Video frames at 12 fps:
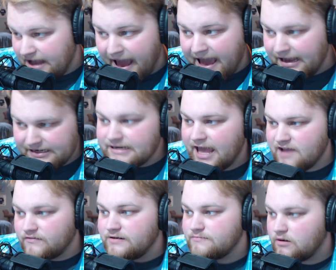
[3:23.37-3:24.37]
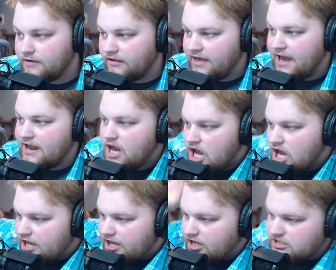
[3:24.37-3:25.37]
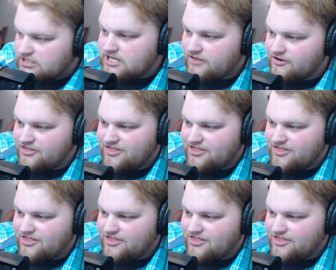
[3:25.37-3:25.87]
hated every moment of that. Here's the other thing.